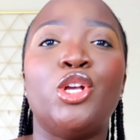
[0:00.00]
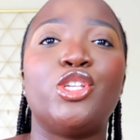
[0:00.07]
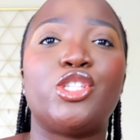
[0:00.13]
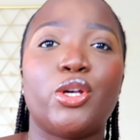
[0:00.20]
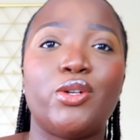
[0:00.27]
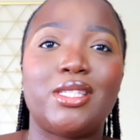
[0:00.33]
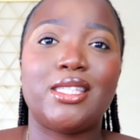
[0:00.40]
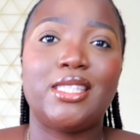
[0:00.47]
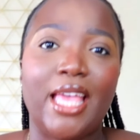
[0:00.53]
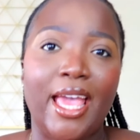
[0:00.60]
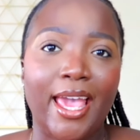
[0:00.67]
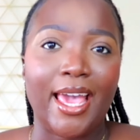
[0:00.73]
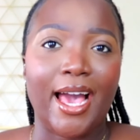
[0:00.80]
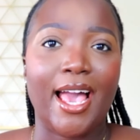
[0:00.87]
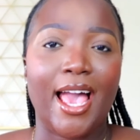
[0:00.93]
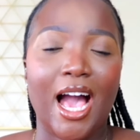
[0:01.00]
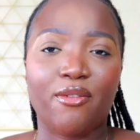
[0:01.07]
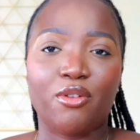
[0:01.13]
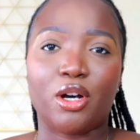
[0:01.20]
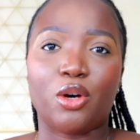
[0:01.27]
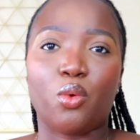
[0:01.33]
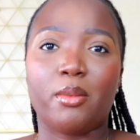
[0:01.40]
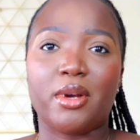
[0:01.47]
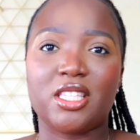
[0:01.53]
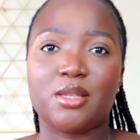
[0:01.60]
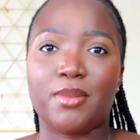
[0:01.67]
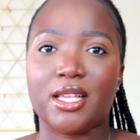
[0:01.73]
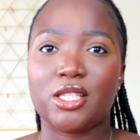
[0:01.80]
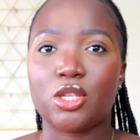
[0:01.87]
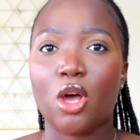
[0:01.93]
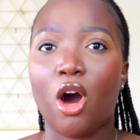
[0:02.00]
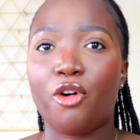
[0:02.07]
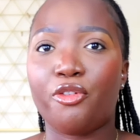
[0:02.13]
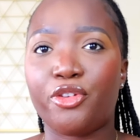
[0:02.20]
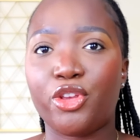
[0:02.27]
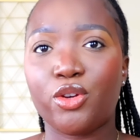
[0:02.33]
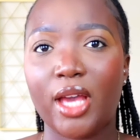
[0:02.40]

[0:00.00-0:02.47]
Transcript: So today I have a woman's best haul for you